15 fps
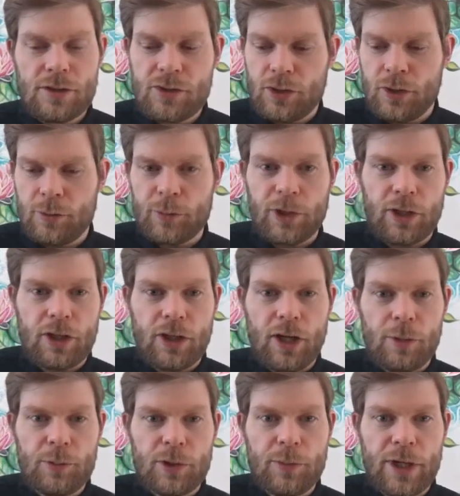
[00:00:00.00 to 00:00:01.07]
So I'm going to
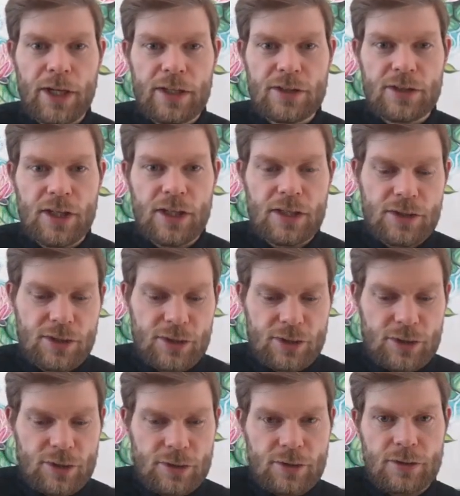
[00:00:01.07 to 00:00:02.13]
copy and paste
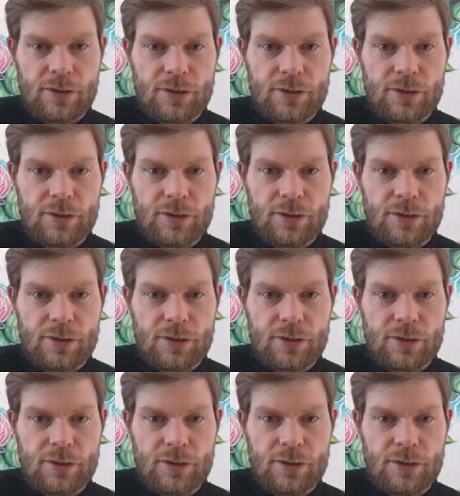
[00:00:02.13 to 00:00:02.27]
this.